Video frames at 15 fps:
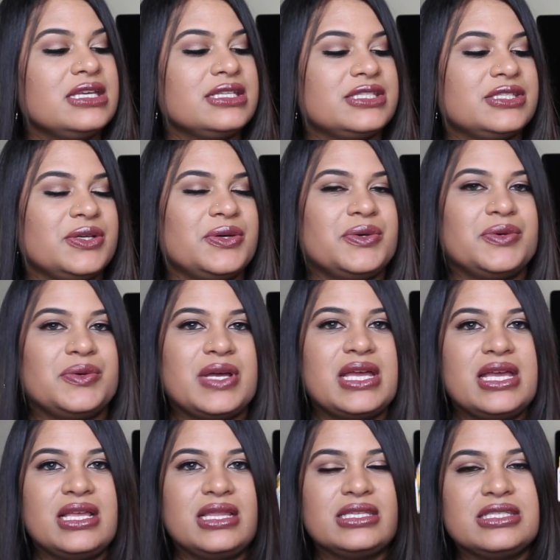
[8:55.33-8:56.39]
So
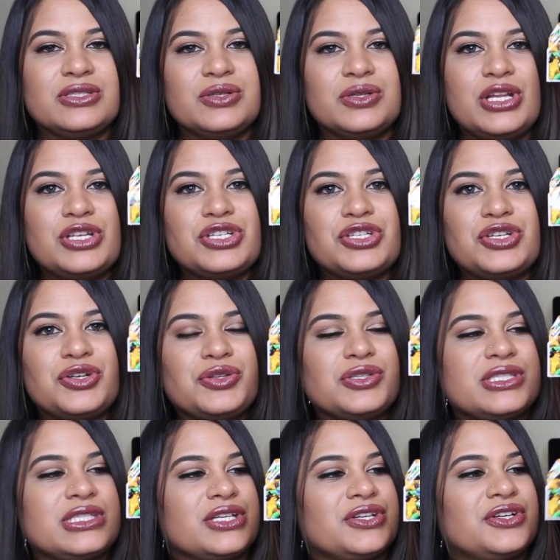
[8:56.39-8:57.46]
this little Ninja Turtle
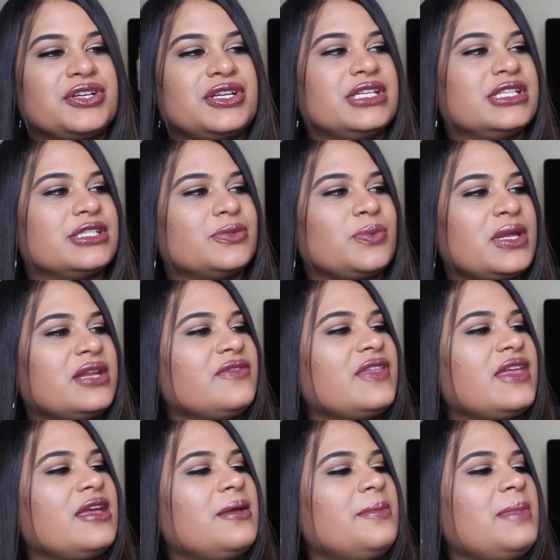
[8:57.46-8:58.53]
sticker is one of
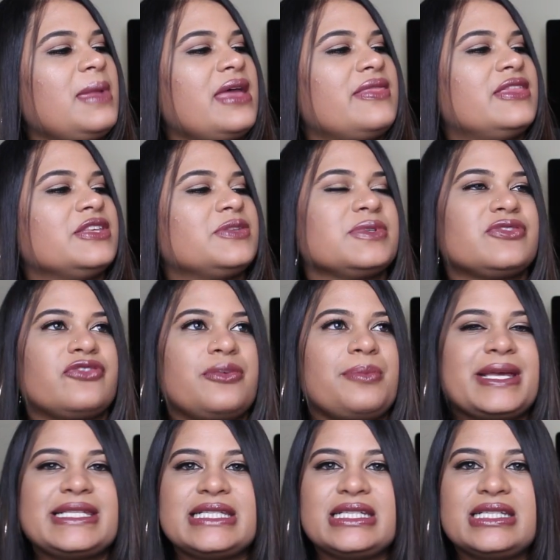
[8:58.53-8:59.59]
them, and this was from
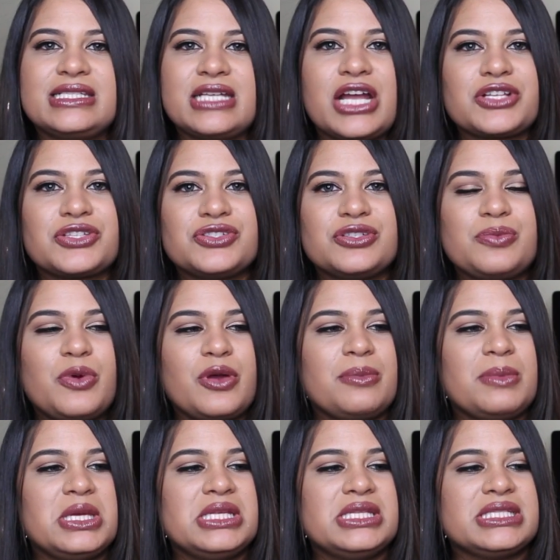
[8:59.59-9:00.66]
my son's doctor's
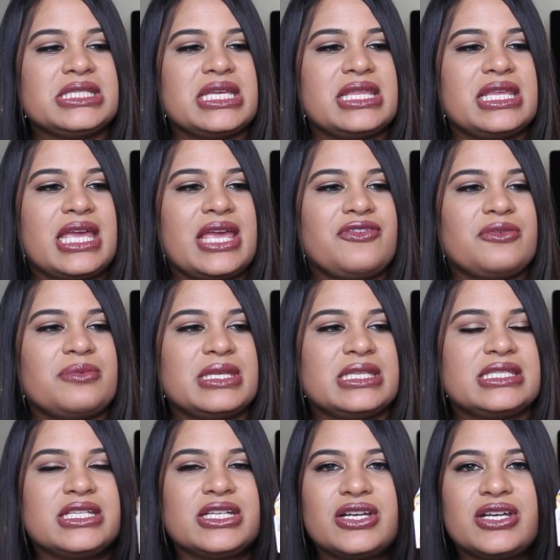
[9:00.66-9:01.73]
appointment, and they gave him
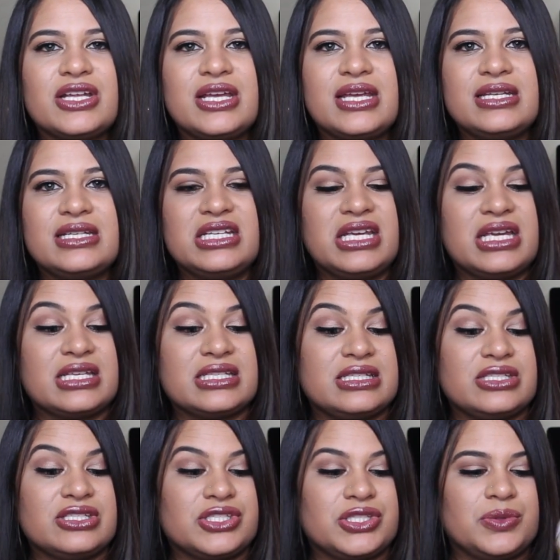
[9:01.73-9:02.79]
this sticker, and I guess
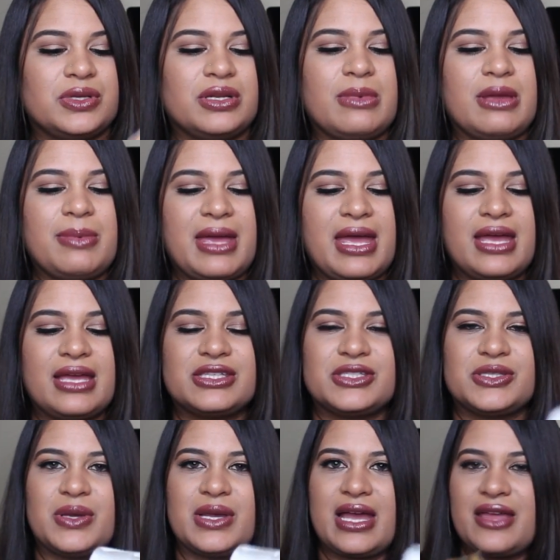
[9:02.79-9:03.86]
he just threw it in my bag,
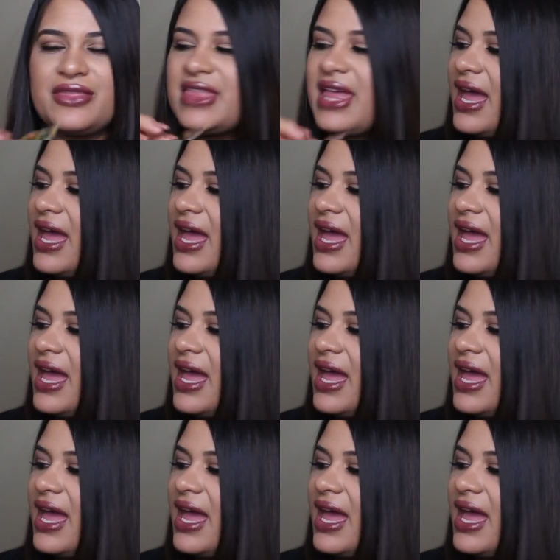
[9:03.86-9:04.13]
so I got